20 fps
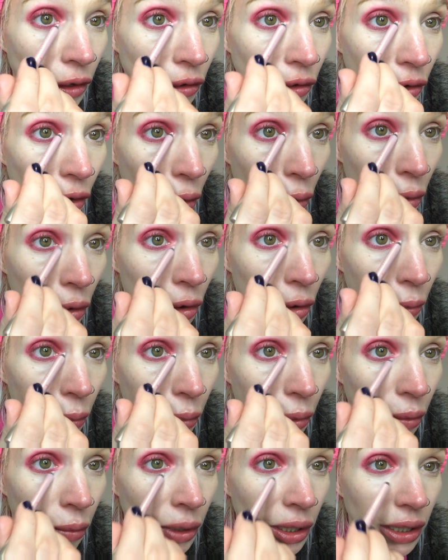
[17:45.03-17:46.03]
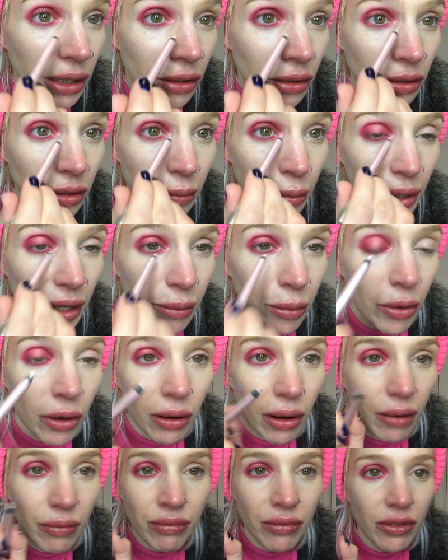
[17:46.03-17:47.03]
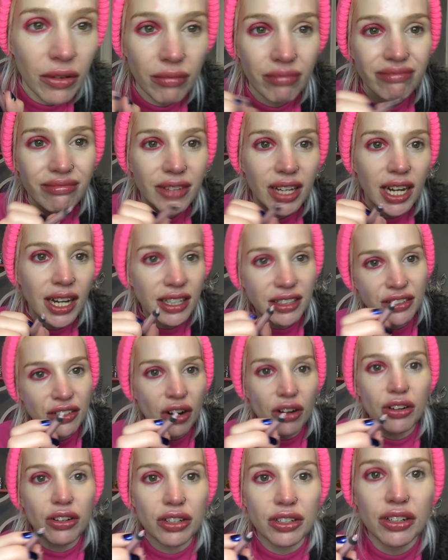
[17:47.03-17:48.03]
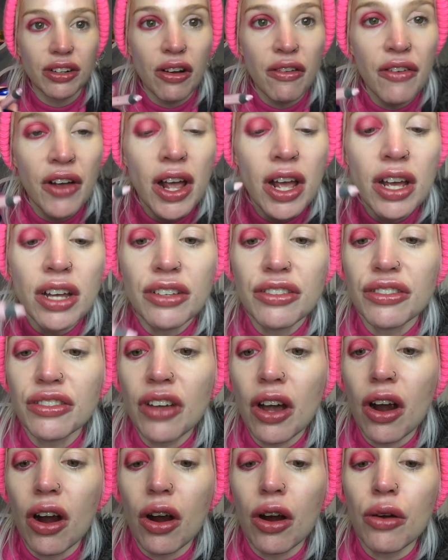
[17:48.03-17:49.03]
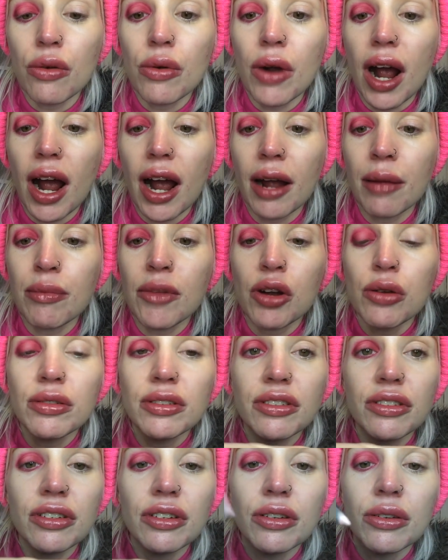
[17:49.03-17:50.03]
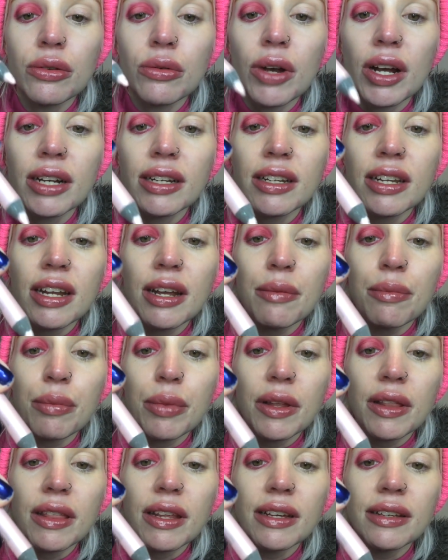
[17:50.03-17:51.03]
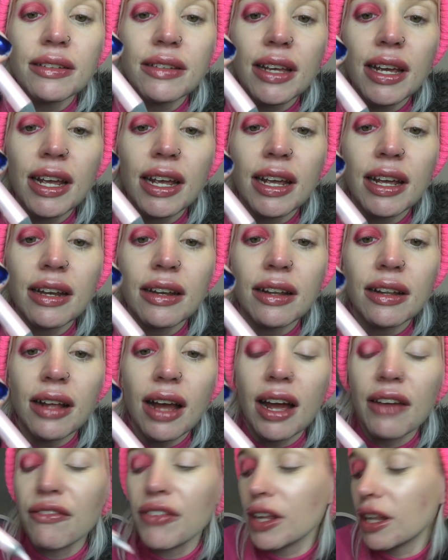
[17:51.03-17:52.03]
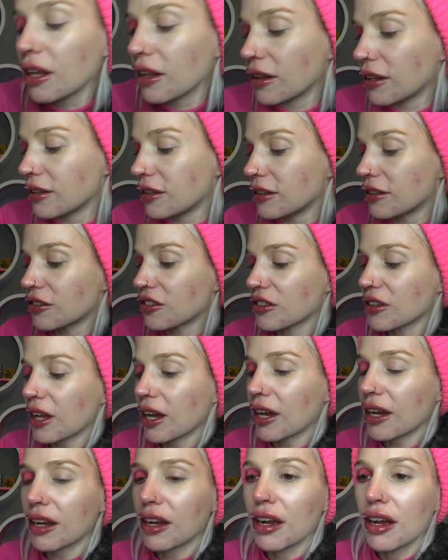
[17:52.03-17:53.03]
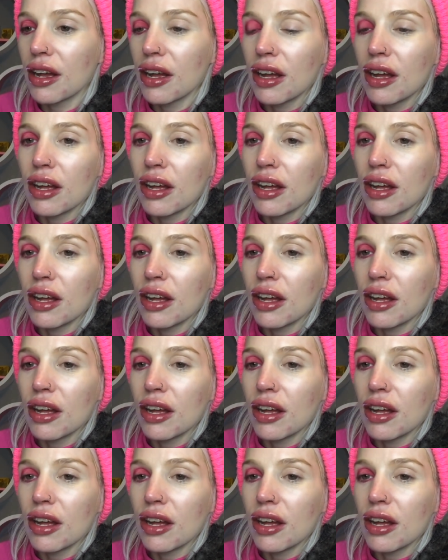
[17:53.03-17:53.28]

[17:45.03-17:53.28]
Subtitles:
show up. Well, it does a bit, but it's not good enough. So I'm going to dip this in. I feel like this is just like